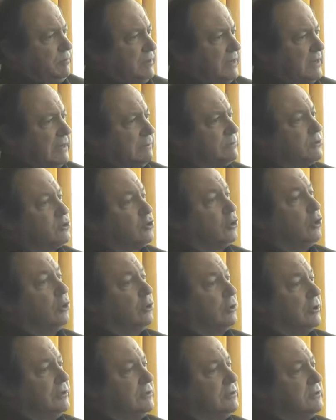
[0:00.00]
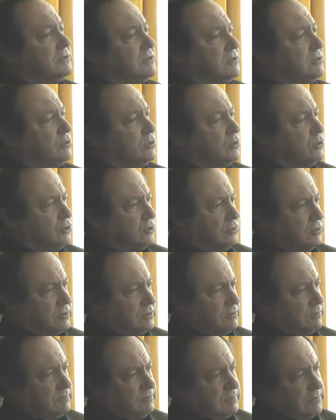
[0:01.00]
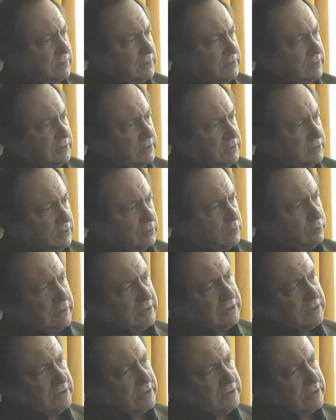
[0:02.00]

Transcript: become strong in the institutions. So it